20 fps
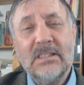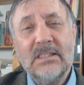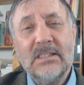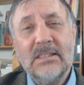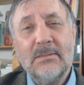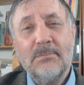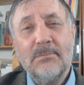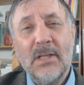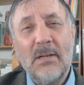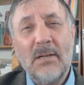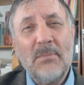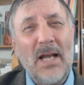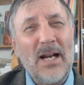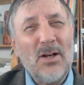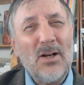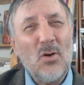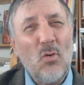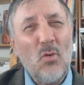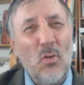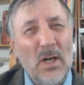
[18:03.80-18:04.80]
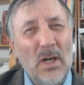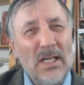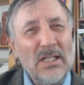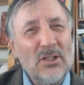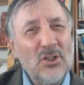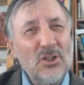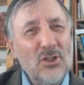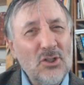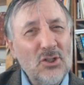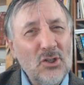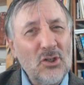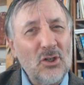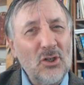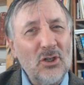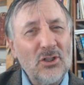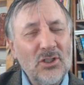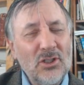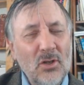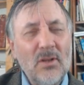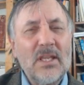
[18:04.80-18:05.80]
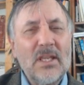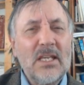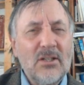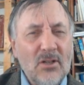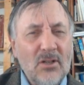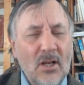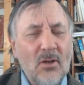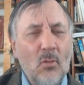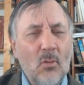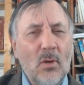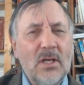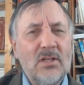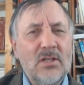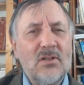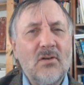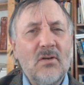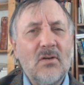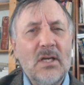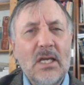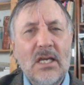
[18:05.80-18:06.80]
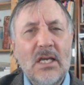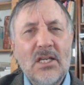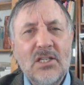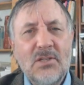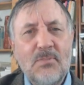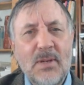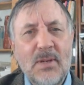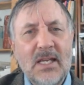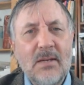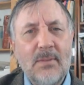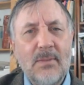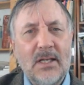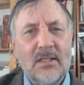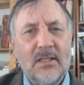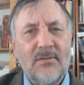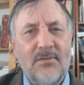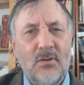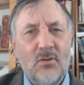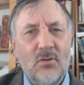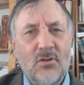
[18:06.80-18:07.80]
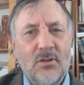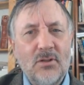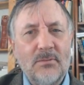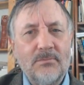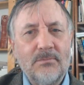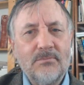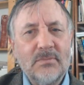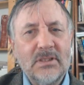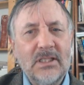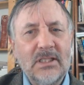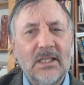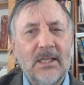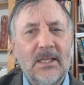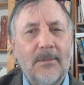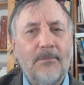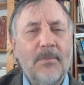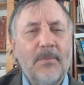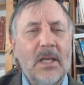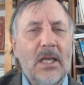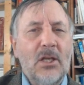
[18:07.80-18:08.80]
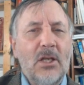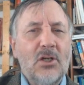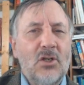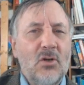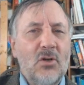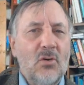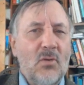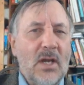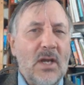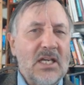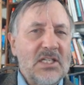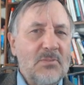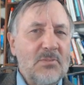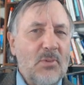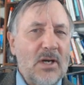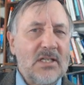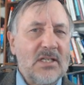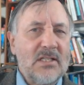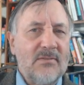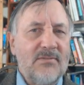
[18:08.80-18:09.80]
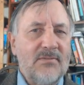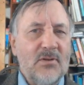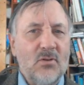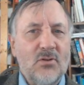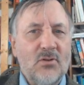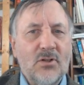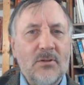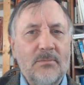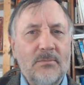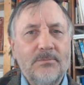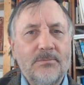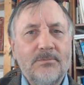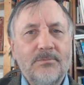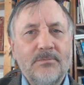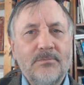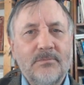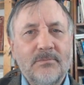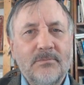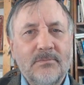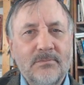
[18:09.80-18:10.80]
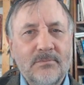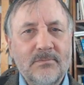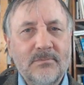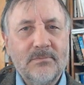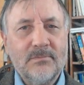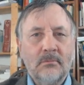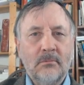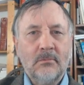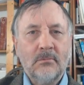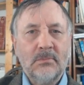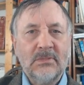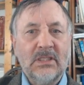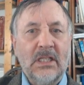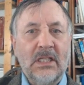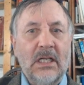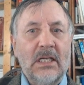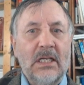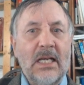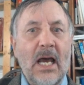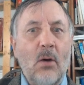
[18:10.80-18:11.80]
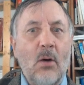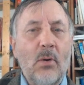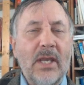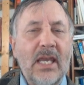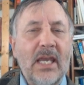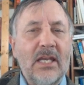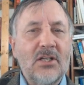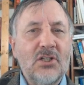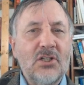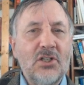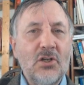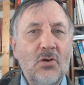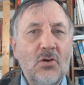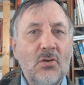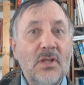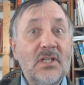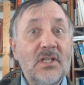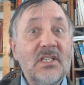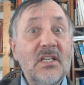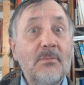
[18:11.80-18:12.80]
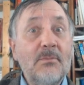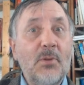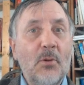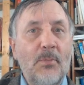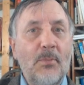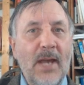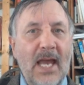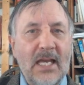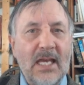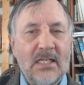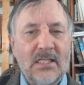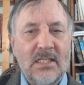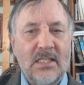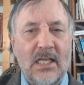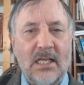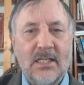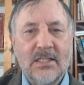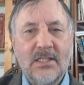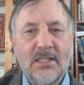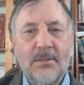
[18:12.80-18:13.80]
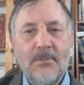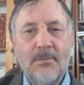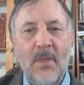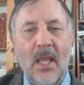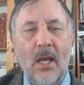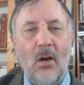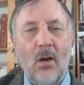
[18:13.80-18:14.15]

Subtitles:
not quite sure. So these are other ways to speak about the future, to express the future. Now we get to the simple past tense,